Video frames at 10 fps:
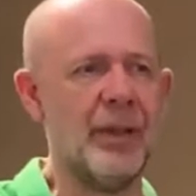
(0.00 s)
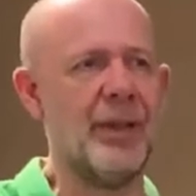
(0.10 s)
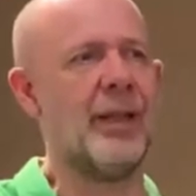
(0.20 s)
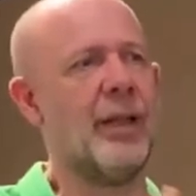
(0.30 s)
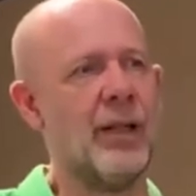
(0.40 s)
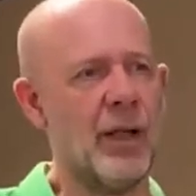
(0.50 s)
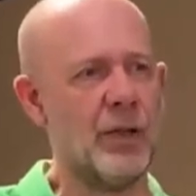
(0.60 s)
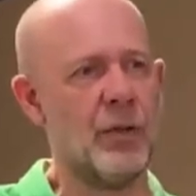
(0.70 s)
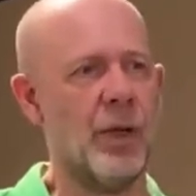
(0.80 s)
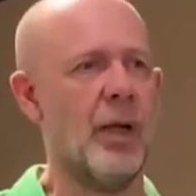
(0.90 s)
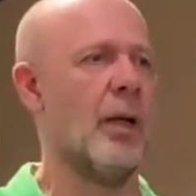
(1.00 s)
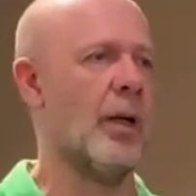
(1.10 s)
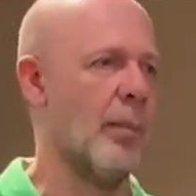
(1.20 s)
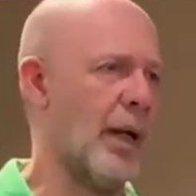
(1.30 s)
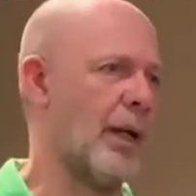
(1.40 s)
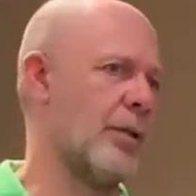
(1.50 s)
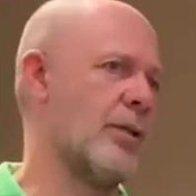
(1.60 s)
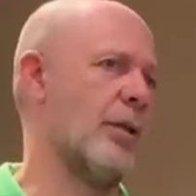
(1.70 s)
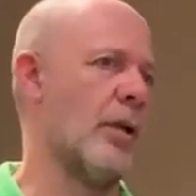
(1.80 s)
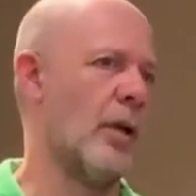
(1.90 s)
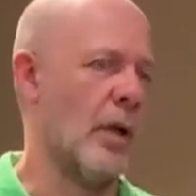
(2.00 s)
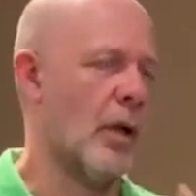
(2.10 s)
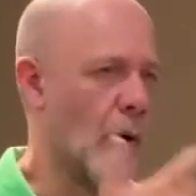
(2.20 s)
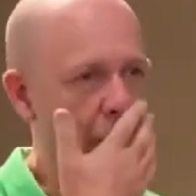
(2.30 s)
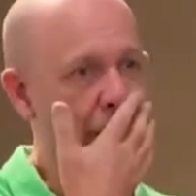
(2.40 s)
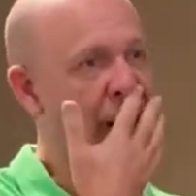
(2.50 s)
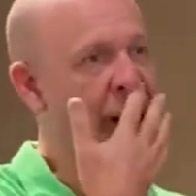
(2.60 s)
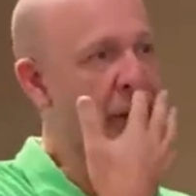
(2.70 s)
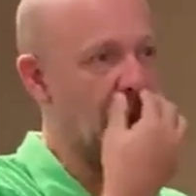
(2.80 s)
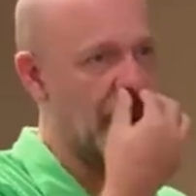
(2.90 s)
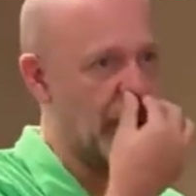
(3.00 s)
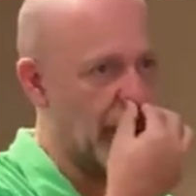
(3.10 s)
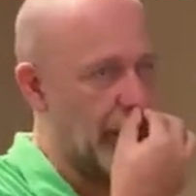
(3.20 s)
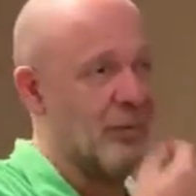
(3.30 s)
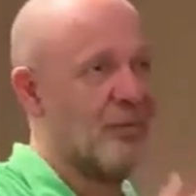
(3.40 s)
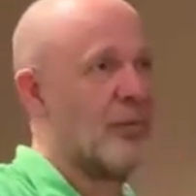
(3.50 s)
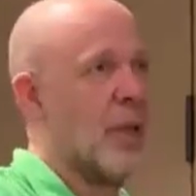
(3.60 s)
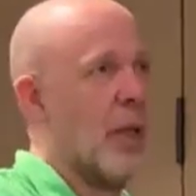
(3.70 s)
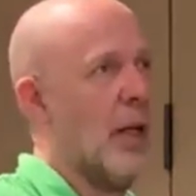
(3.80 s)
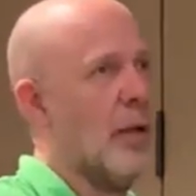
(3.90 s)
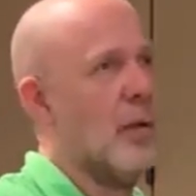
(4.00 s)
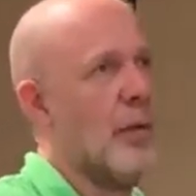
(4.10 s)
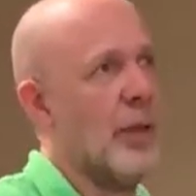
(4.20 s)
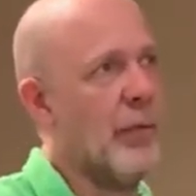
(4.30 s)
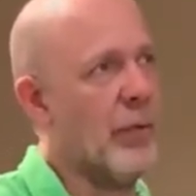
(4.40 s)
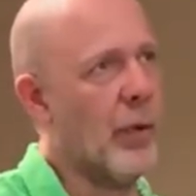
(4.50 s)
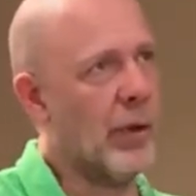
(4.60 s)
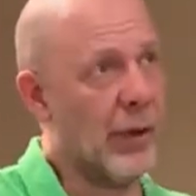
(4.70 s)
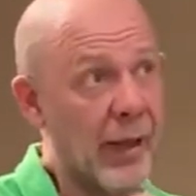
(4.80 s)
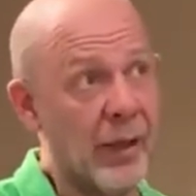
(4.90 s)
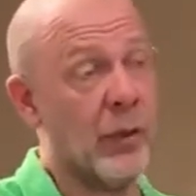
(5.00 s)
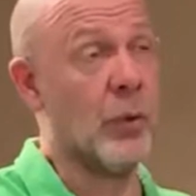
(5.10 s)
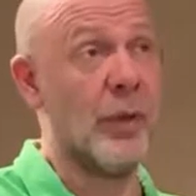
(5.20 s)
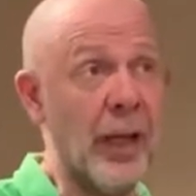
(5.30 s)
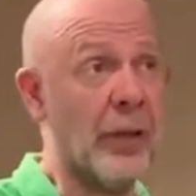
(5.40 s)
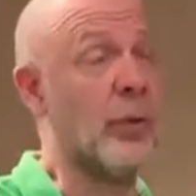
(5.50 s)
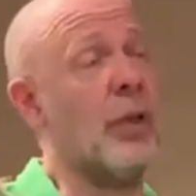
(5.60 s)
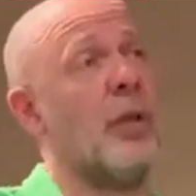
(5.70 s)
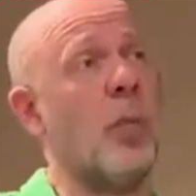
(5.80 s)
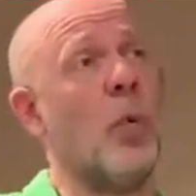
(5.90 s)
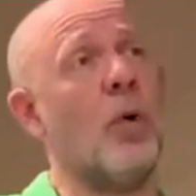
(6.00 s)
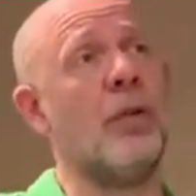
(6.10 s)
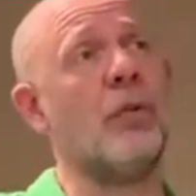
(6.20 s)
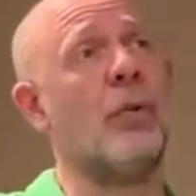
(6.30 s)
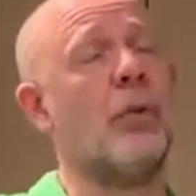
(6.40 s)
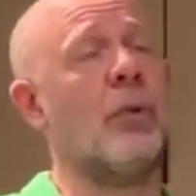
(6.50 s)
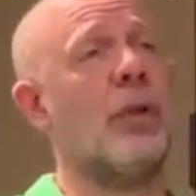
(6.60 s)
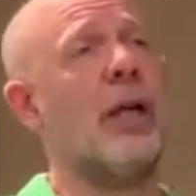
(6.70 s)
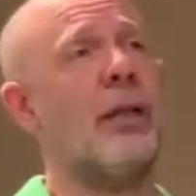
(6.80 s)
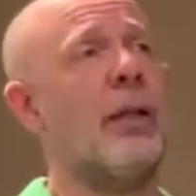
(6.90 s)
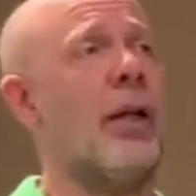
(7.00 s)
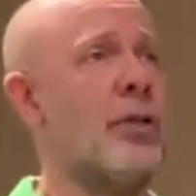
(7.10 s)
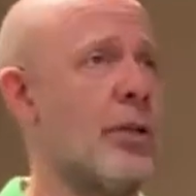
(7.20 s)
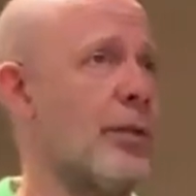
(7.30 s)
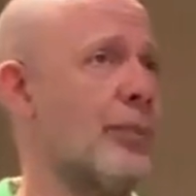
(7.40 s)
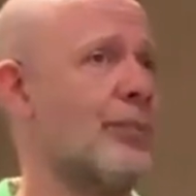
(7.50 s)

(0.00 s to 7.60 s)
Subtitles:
they can get you a manager or an agent. And if you are lucky to get to that point, to get an agent,